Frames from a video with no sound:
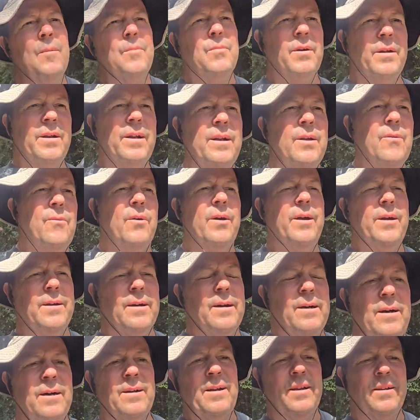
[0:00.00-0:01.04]
But anyway,
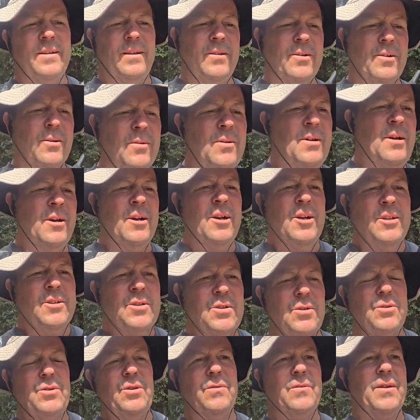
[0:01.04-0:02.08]
you know,
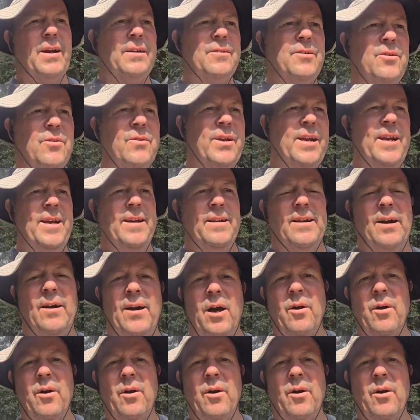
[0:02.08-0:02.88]
so you can't